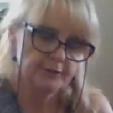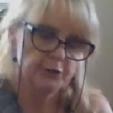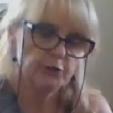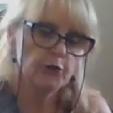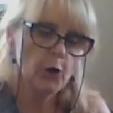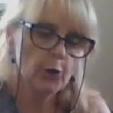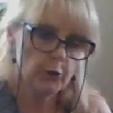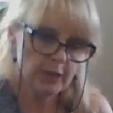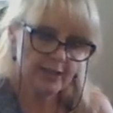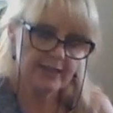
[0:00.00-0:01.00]
you know
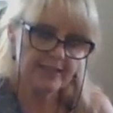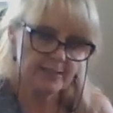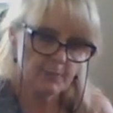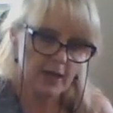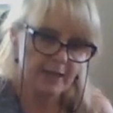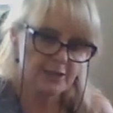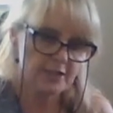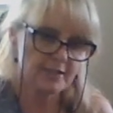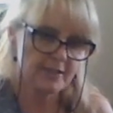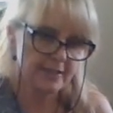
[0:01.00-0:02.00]
you need this
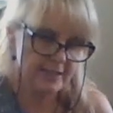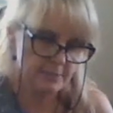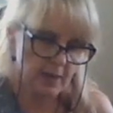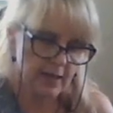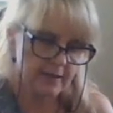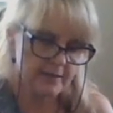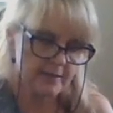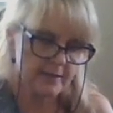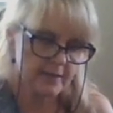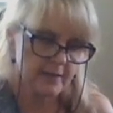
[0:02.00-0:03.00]
patience and this
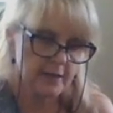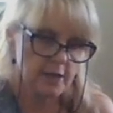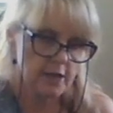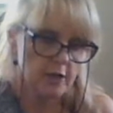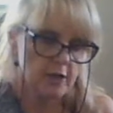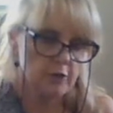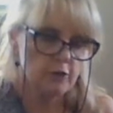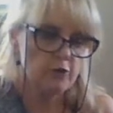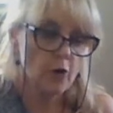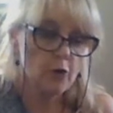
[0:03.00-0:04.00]
balance.
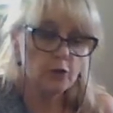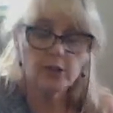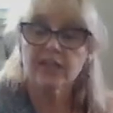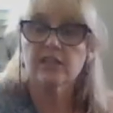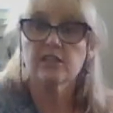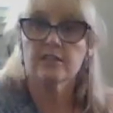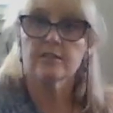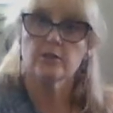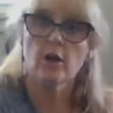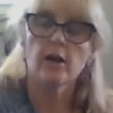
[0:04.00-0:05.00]
You know you need to
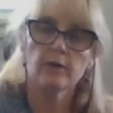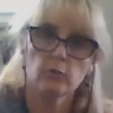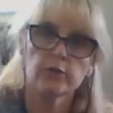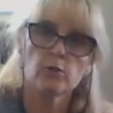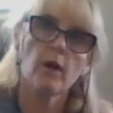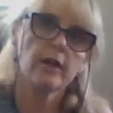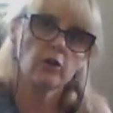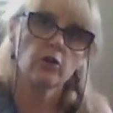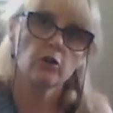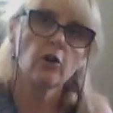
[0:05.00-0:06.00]
decide which way you're
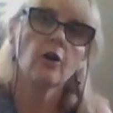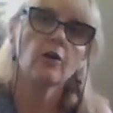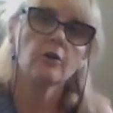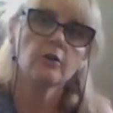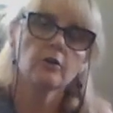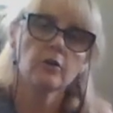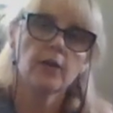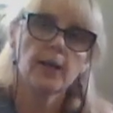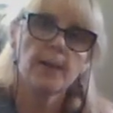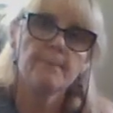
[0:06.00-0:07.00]
going to go.
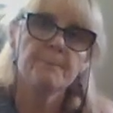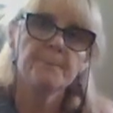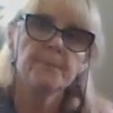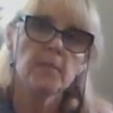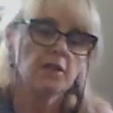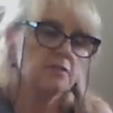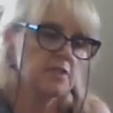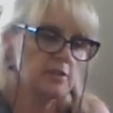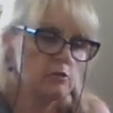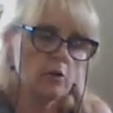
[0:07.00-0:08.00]
You've
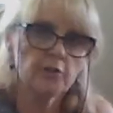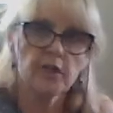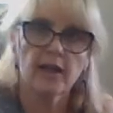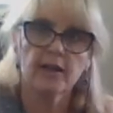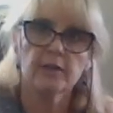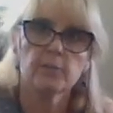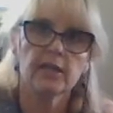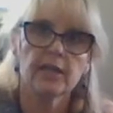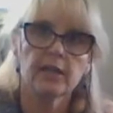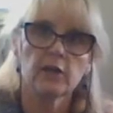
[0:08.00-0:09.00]
still got the argument
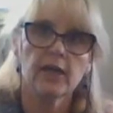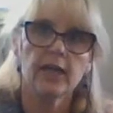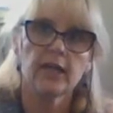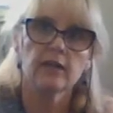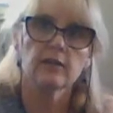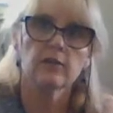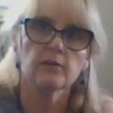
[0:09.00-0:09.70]
in your head.